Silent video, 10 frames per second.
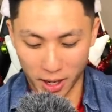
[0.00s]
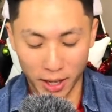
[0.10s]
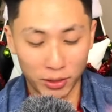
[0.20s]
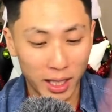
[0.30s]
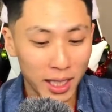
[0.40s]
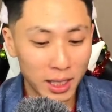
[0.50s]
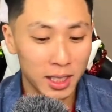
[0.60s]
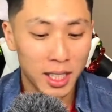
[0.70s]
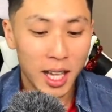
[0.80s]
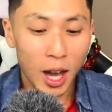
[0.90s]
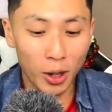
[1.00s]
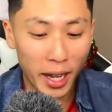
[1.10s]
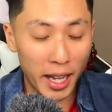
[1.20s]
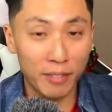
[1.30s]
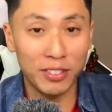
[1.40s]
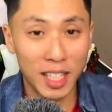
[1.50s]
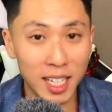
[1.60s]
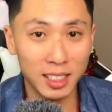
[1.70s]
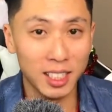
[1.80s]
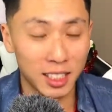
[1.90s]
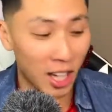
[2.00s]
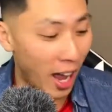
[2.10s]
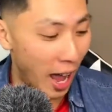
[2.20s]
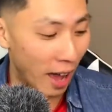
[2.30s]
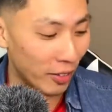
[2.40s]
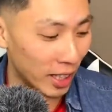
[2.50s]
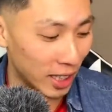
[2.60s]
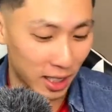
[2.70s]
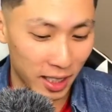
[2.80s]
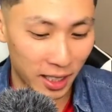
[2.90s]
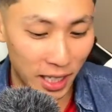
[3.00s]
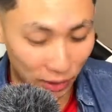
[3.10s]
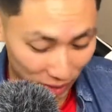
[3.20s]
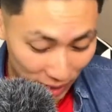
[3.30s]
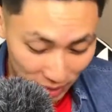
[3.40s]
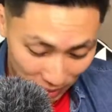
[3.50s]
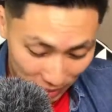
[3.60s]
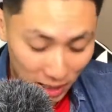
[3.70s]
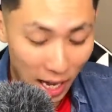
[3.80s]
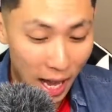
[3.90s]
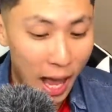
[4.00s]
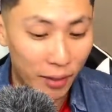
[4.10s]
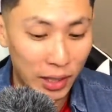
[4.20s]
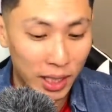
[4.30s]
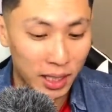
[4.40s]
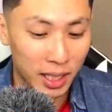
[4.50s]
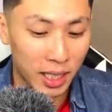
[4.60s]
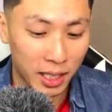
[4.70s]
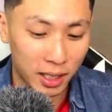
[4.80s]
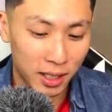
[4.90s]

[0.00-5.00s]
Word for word: If this, okay, if this does not have anything, if this does not have anything,